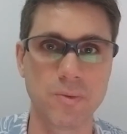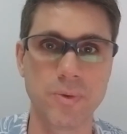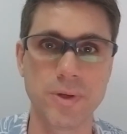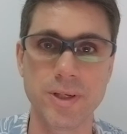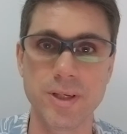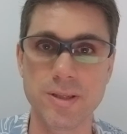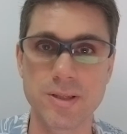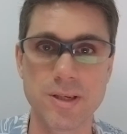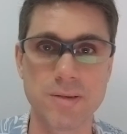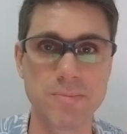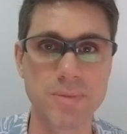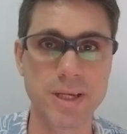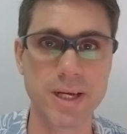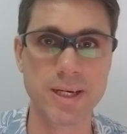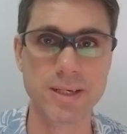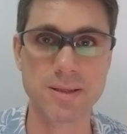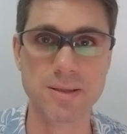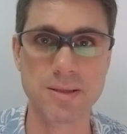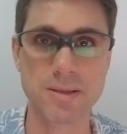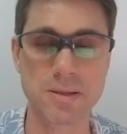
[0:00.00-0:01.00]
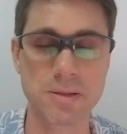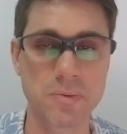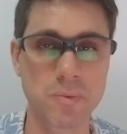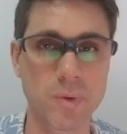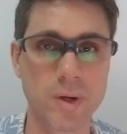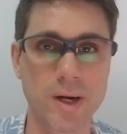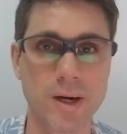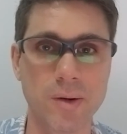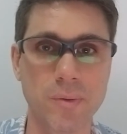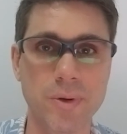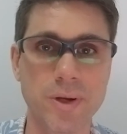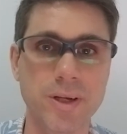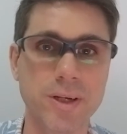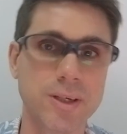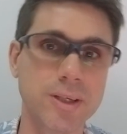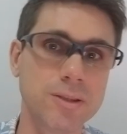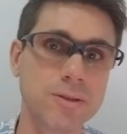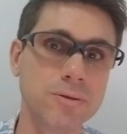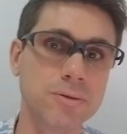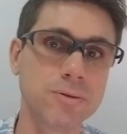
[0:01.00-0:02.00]
We did some tests where we
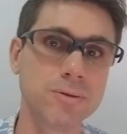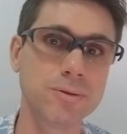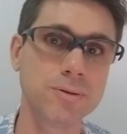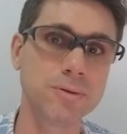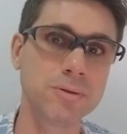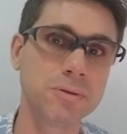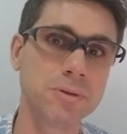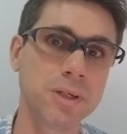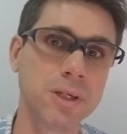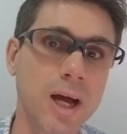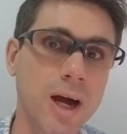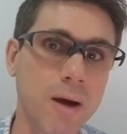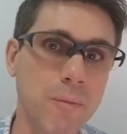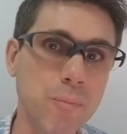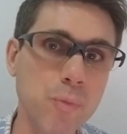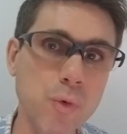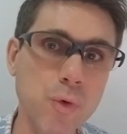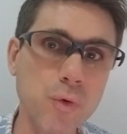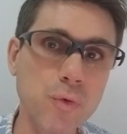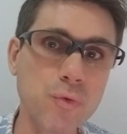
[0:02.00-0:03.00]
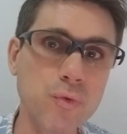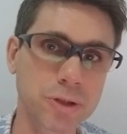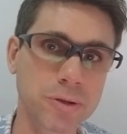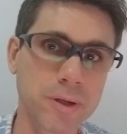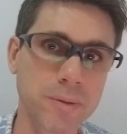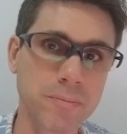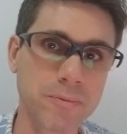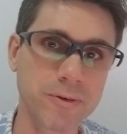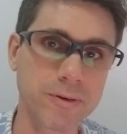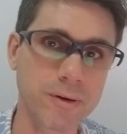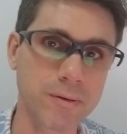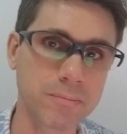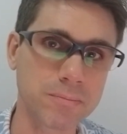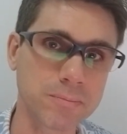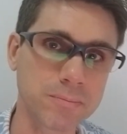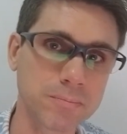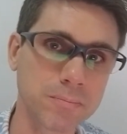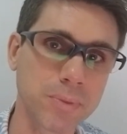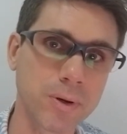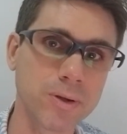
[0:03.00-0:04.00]
needed to move shrimp
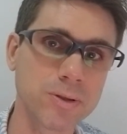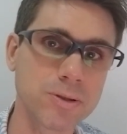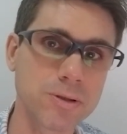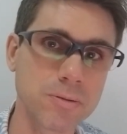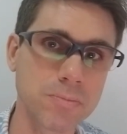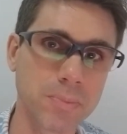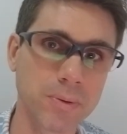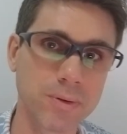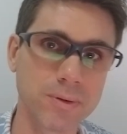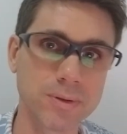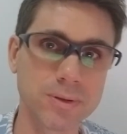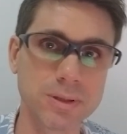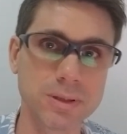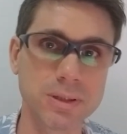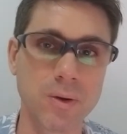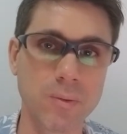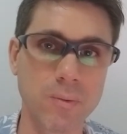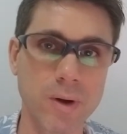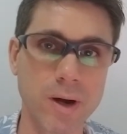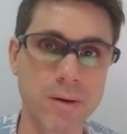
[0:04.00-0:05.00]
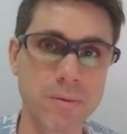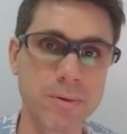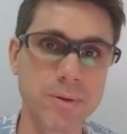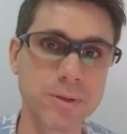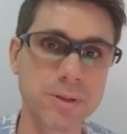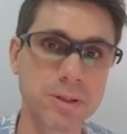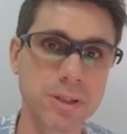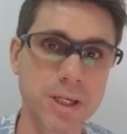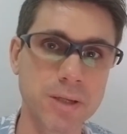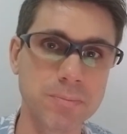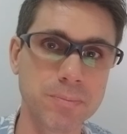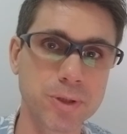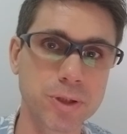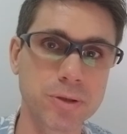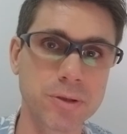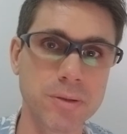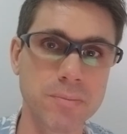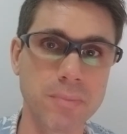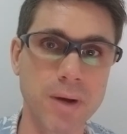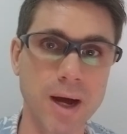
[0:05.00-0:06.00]
from pond to pond, where we would keep
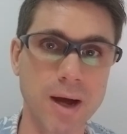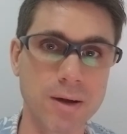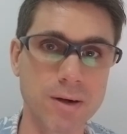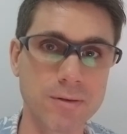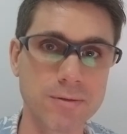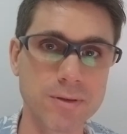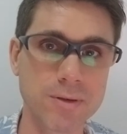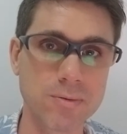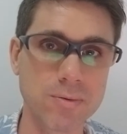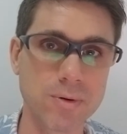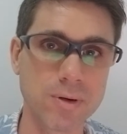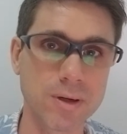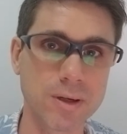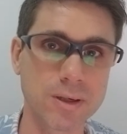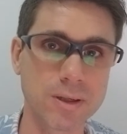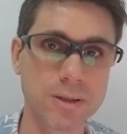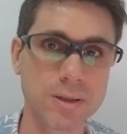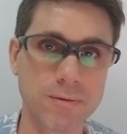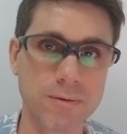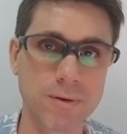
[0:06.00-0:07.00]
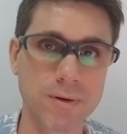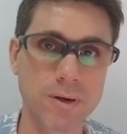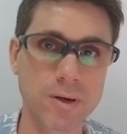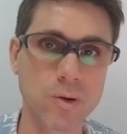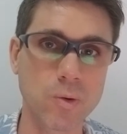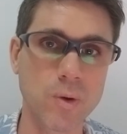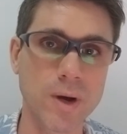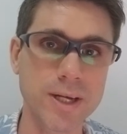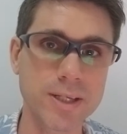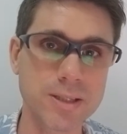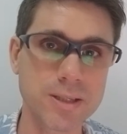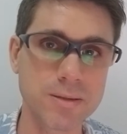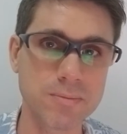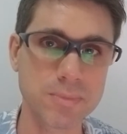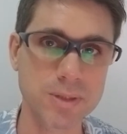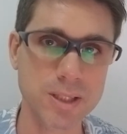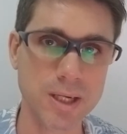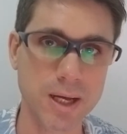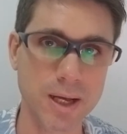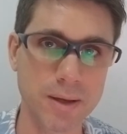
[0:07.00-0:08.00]
shrimp out of the water for quite some
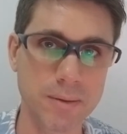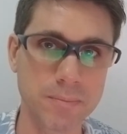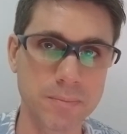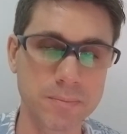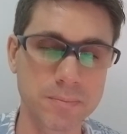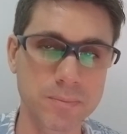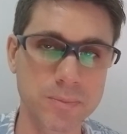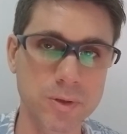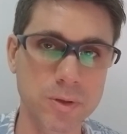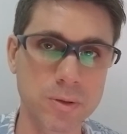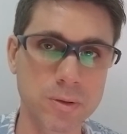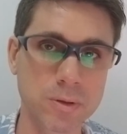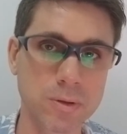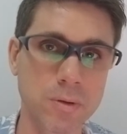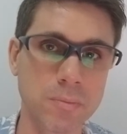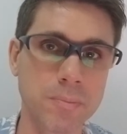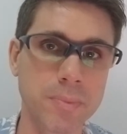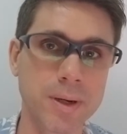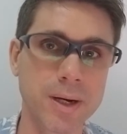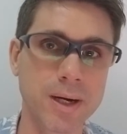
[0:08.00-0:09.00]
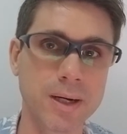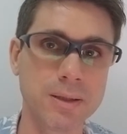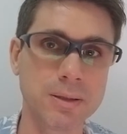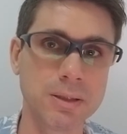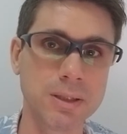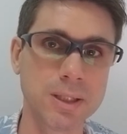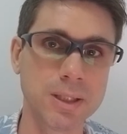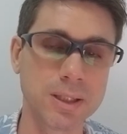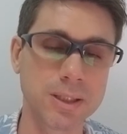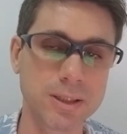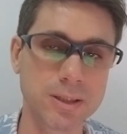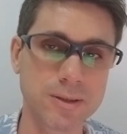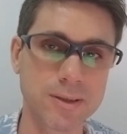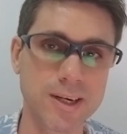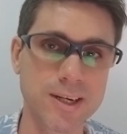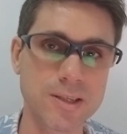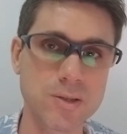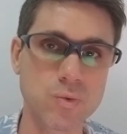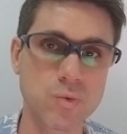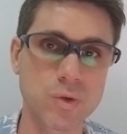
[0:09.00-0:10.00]
time to compare
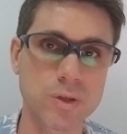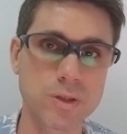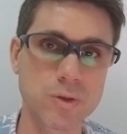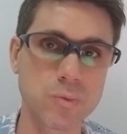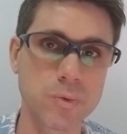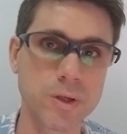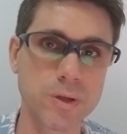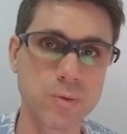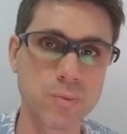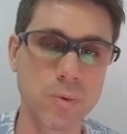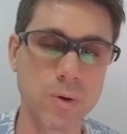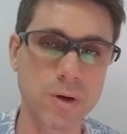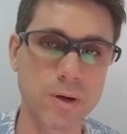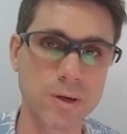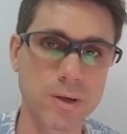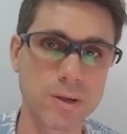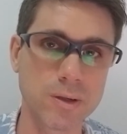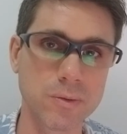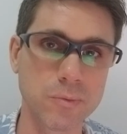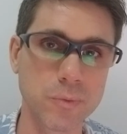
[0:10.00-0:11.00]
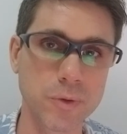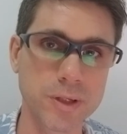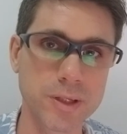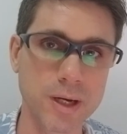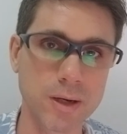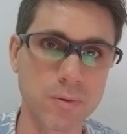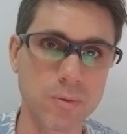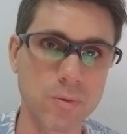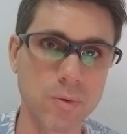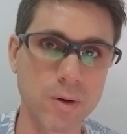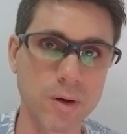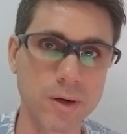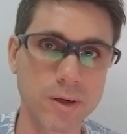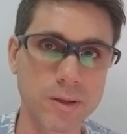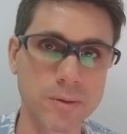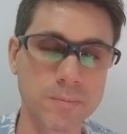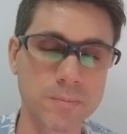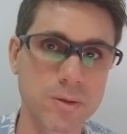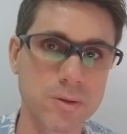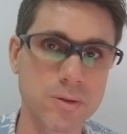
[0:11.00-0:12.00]
transfers with water and without
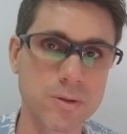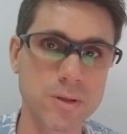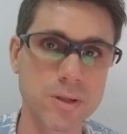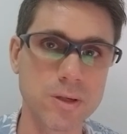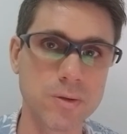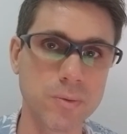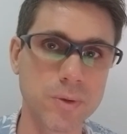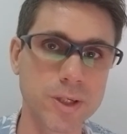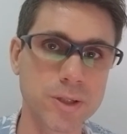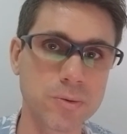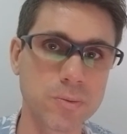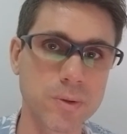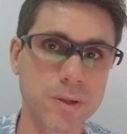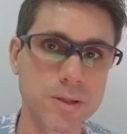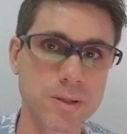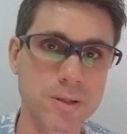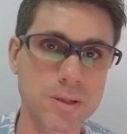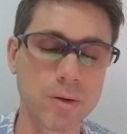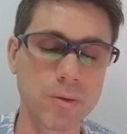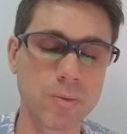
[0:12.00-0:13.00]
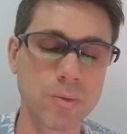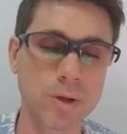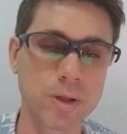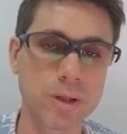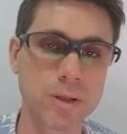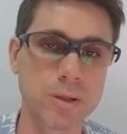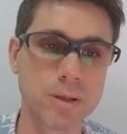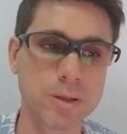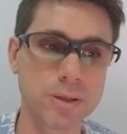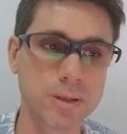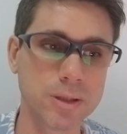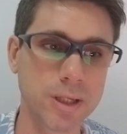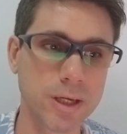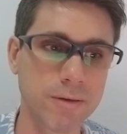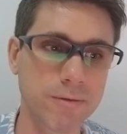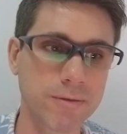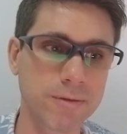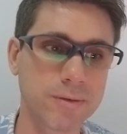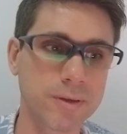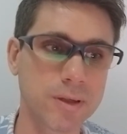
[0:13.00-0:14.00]
water to see which ones would
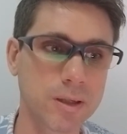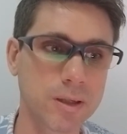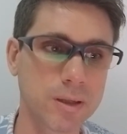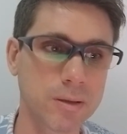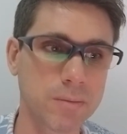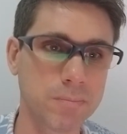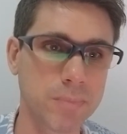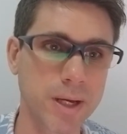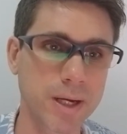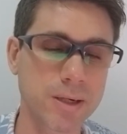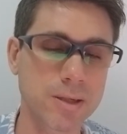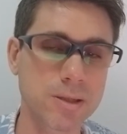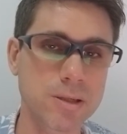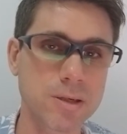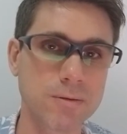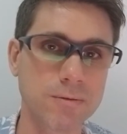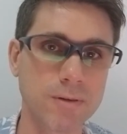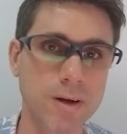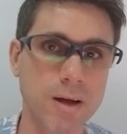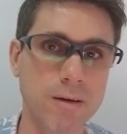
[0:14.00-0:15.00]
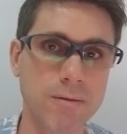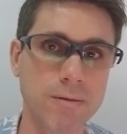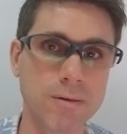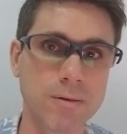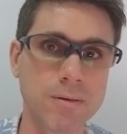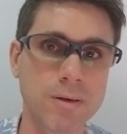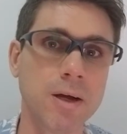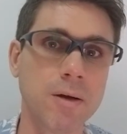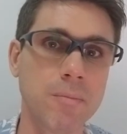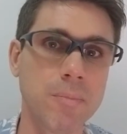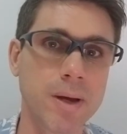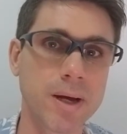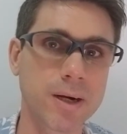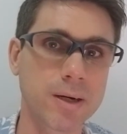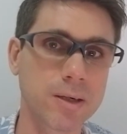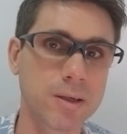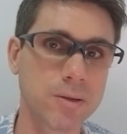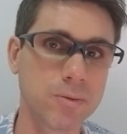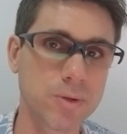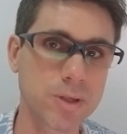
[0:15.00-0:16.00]
give better survival,
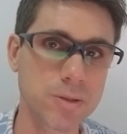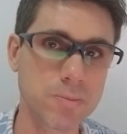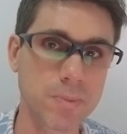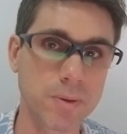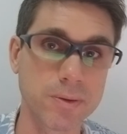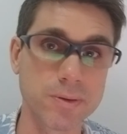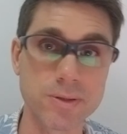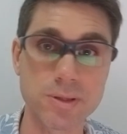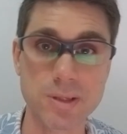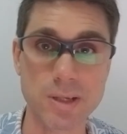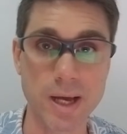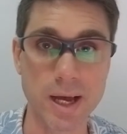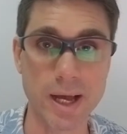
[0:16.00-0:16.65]
better response.